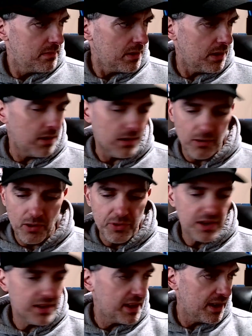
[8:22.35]
oh,
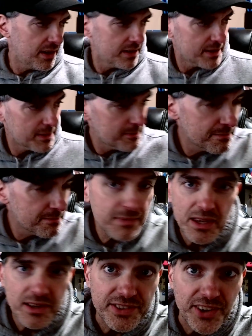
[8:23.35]
there they are.
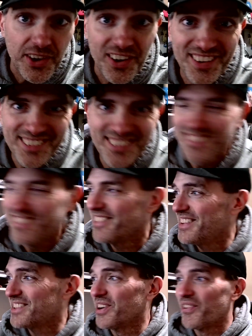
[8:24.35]
Sorry,
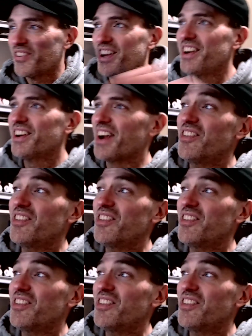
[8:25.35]
it's over here.